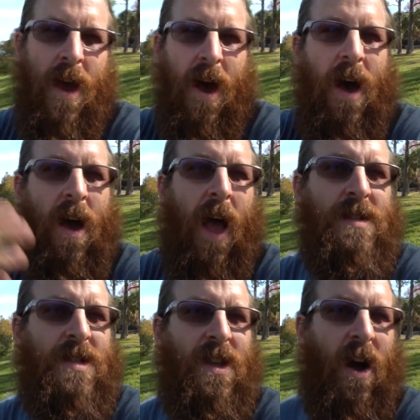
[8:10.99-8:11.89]

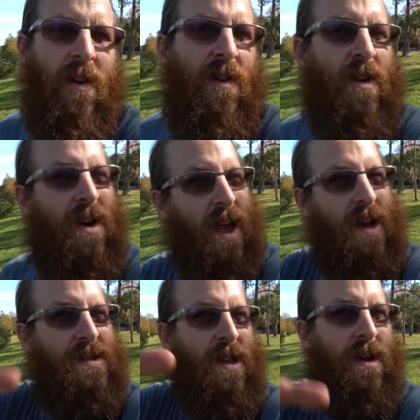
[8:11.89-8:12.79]
How's the color look?
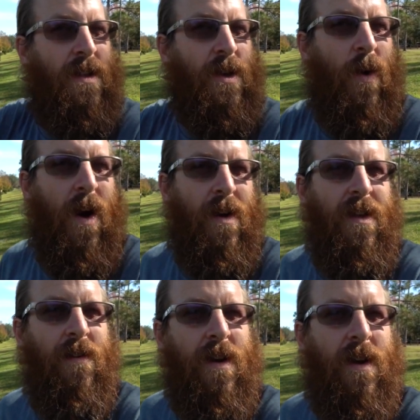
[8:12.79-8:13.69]
How's the
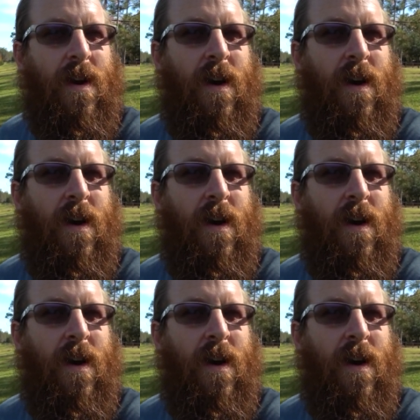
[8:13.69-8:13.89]
quality look?